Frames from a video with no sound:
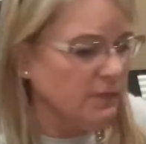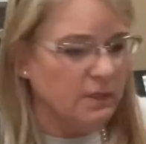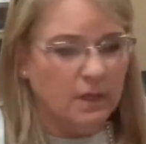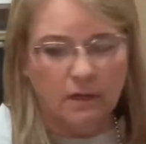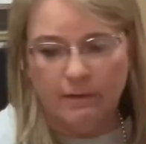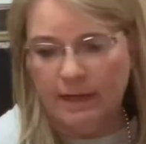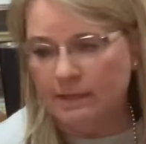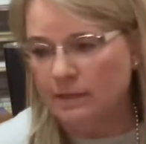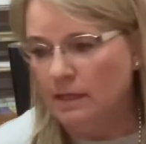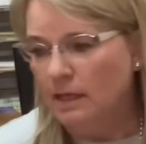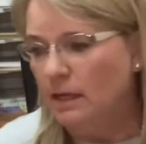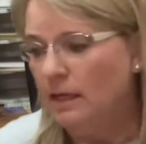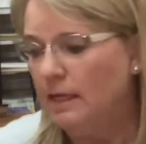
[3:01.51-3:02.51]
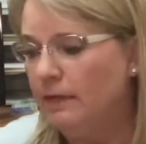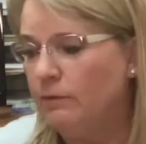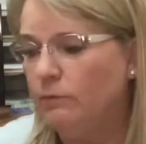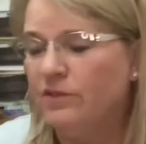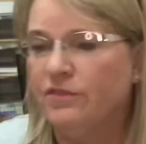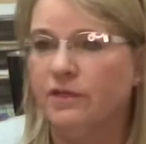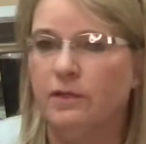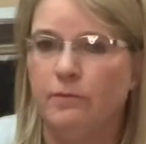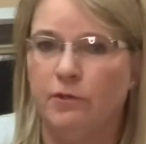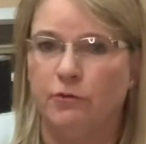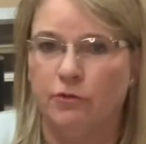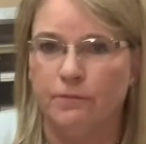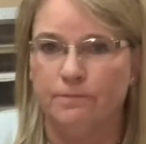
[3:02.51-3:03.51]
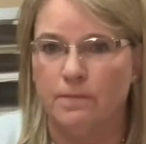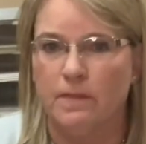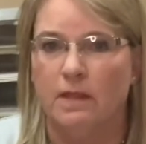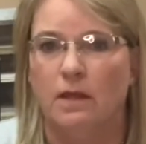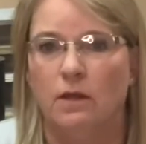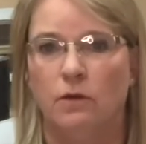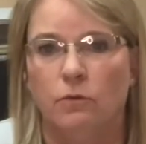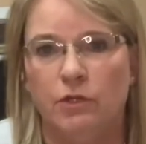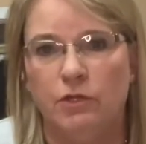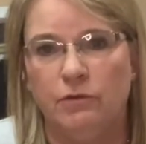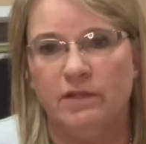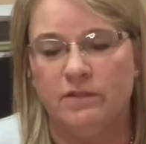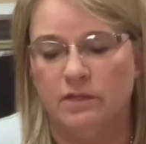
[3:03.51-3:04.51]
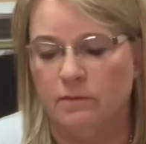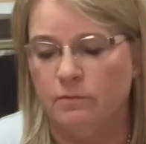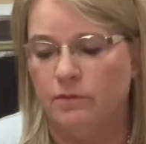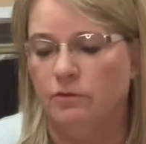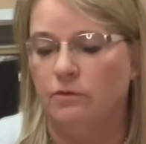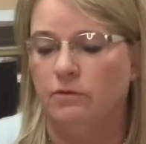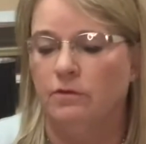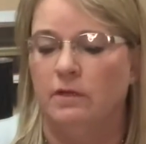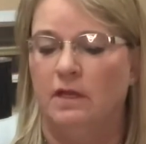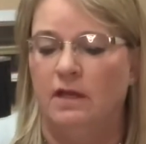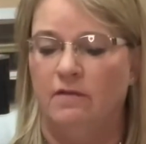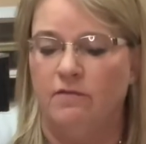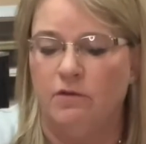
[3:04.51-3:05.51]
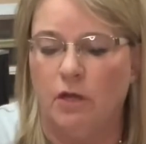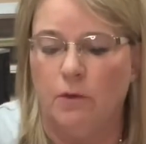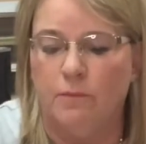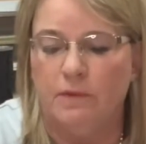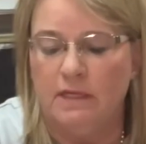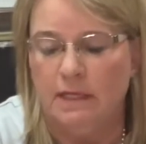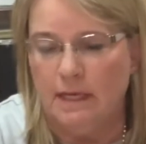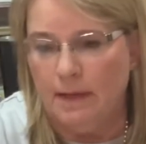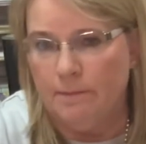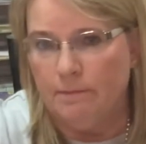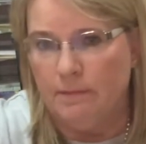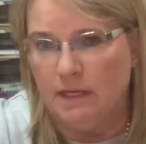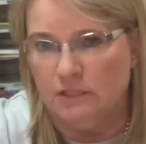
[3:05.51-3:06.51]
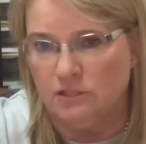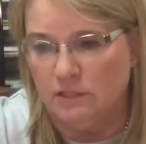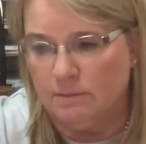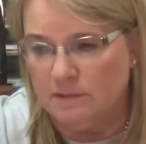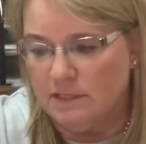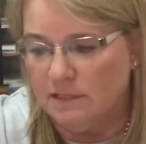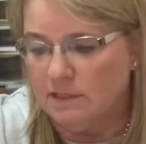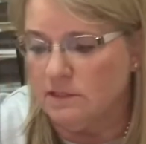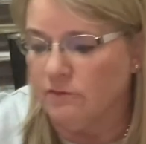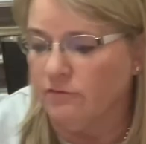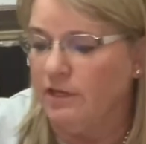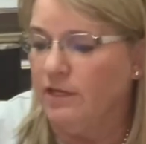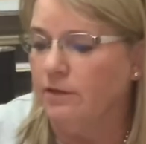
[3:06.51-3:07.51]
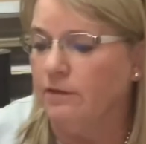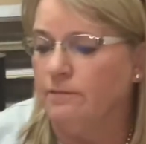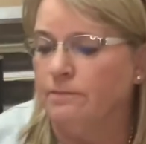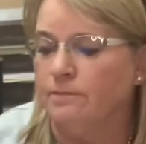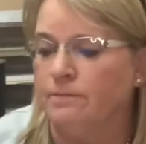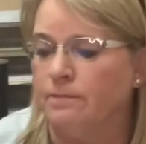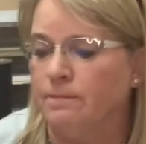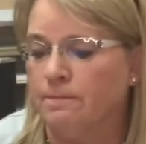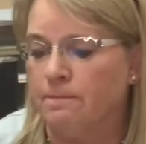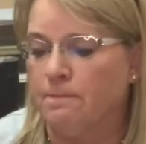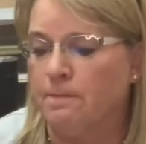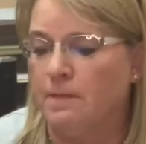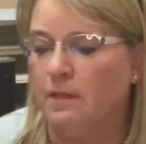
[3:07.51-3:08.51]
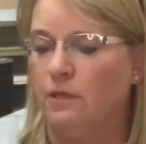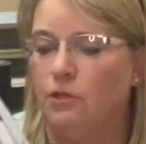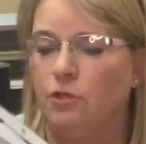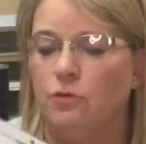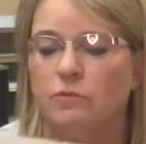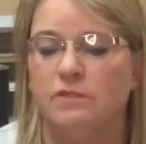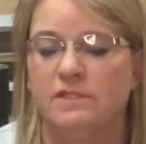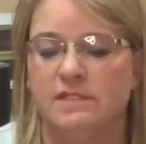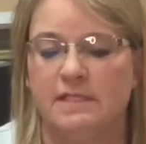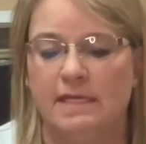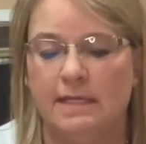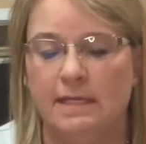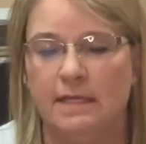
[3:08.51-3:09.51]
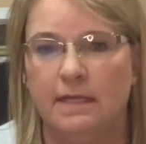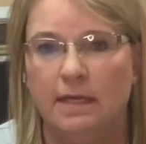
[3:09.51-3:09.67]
All right. With the computer, when you get the computer, if you open it up, actually let me set this over here, you will see